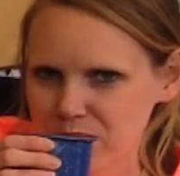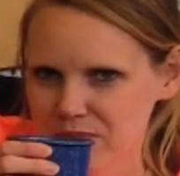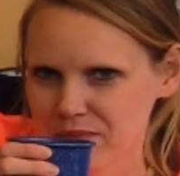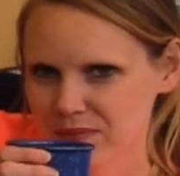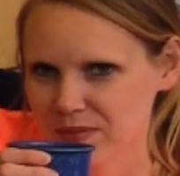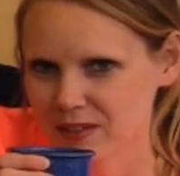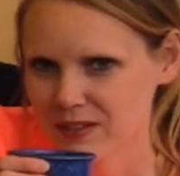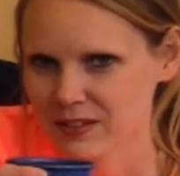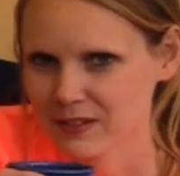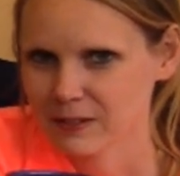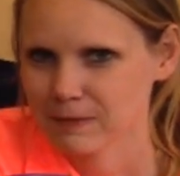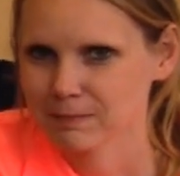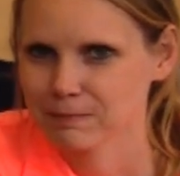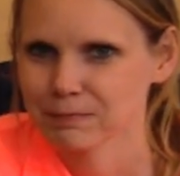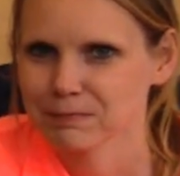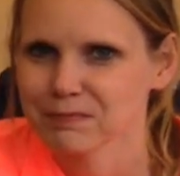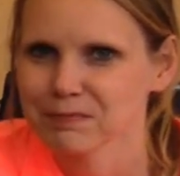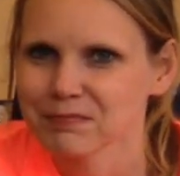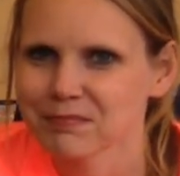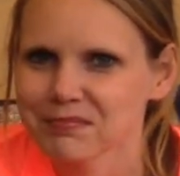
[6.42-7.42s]

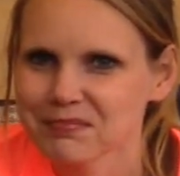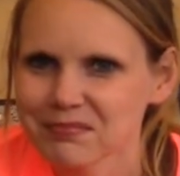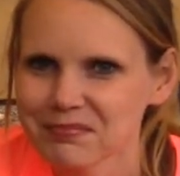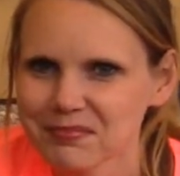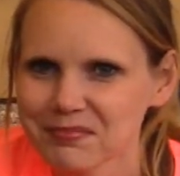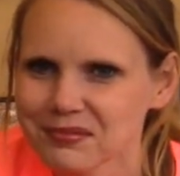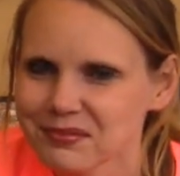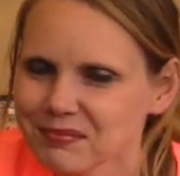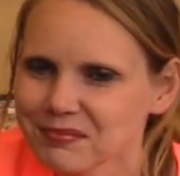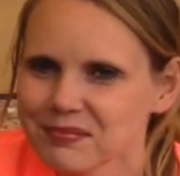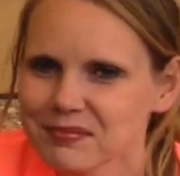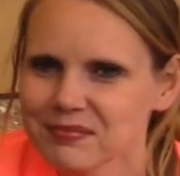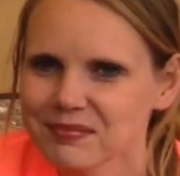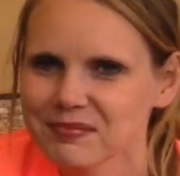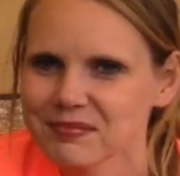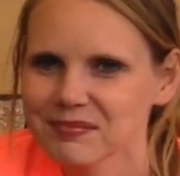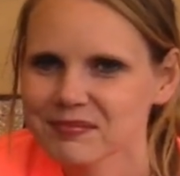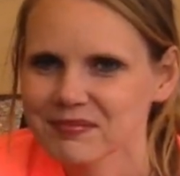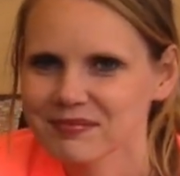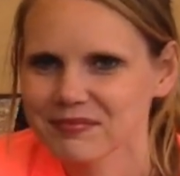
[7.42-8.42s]

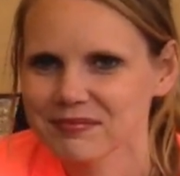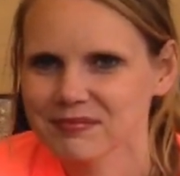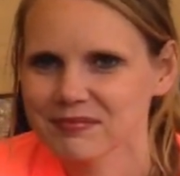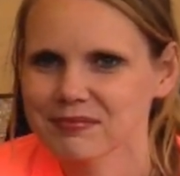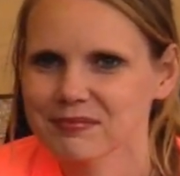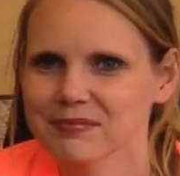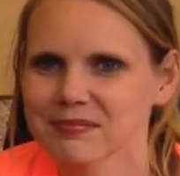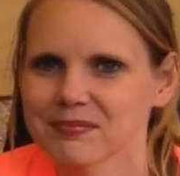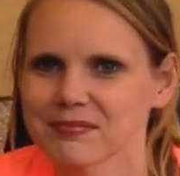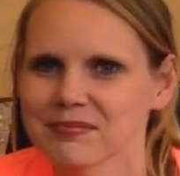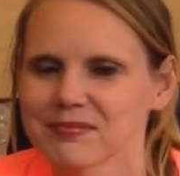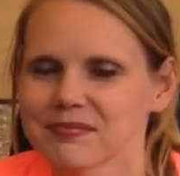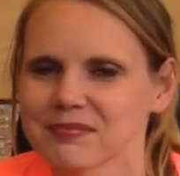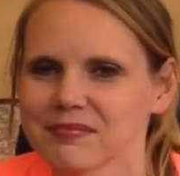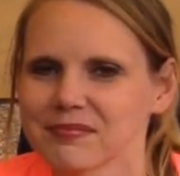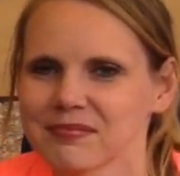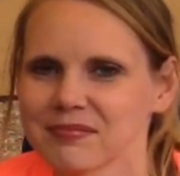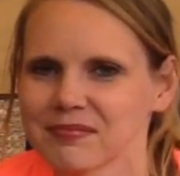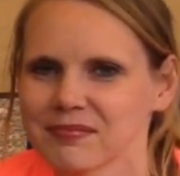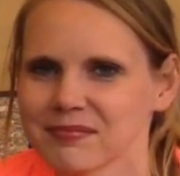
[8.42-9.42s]

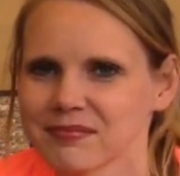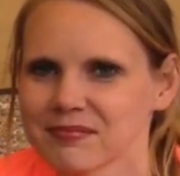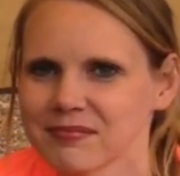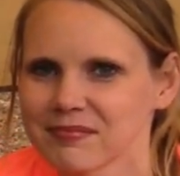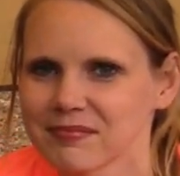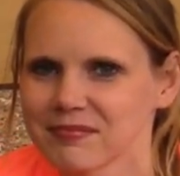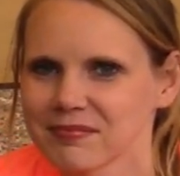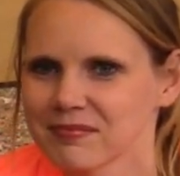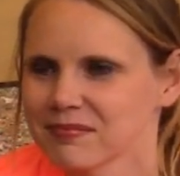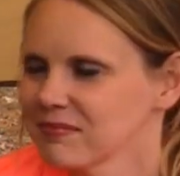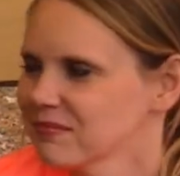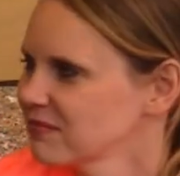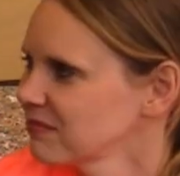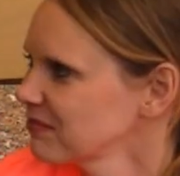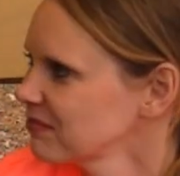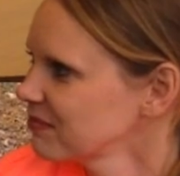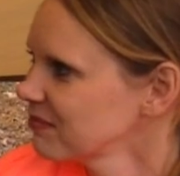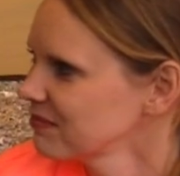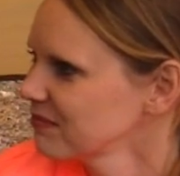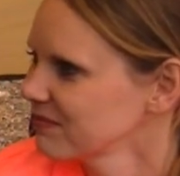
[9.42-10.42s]

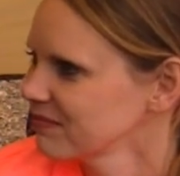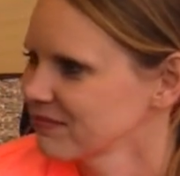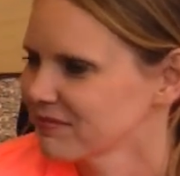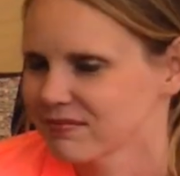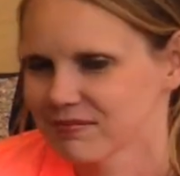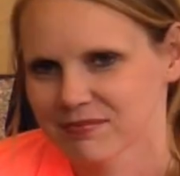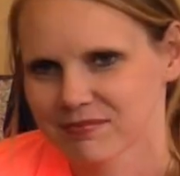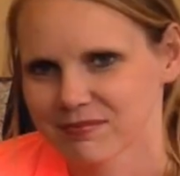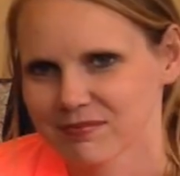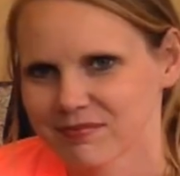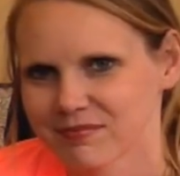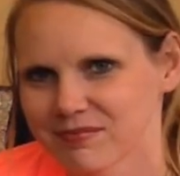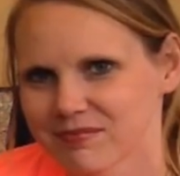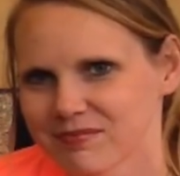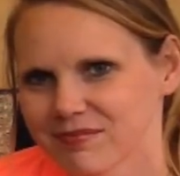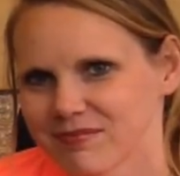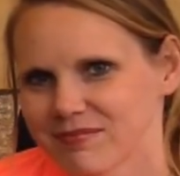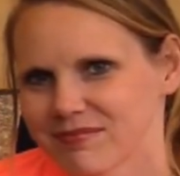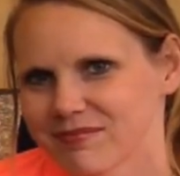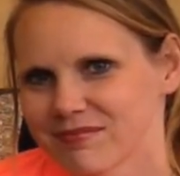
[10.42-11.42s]

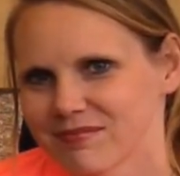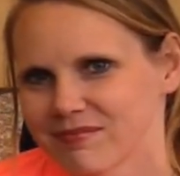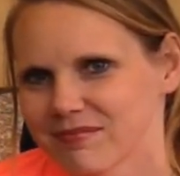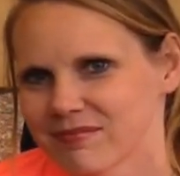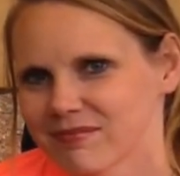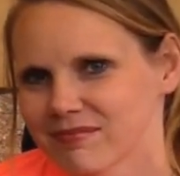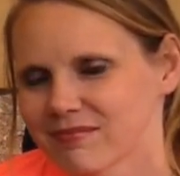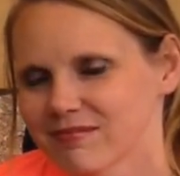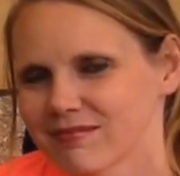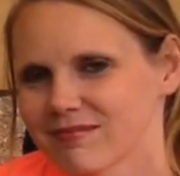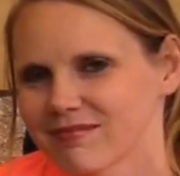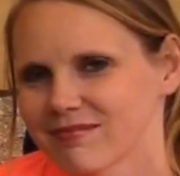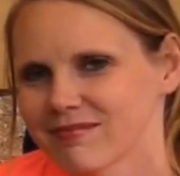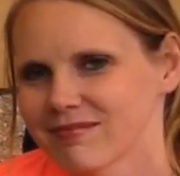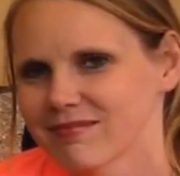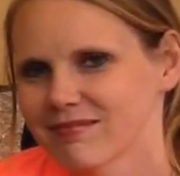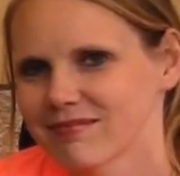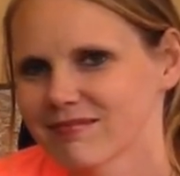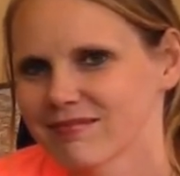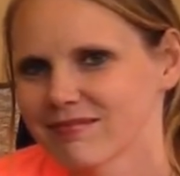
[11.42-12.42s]

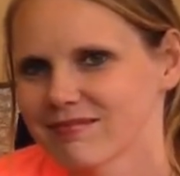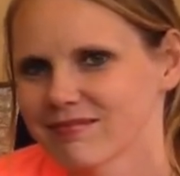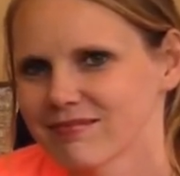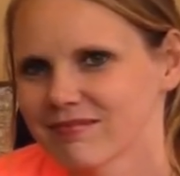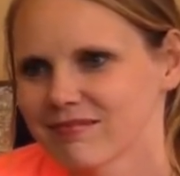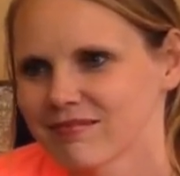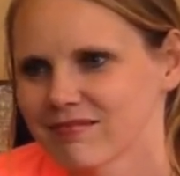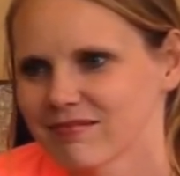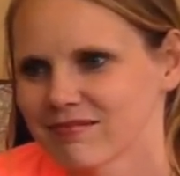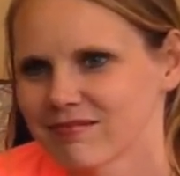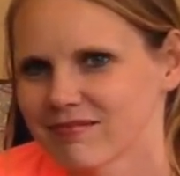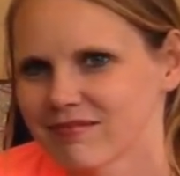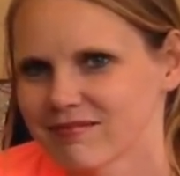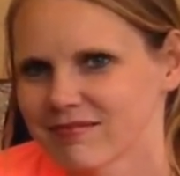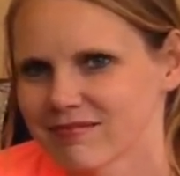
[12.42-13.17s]
No words are spoken by the person on screen.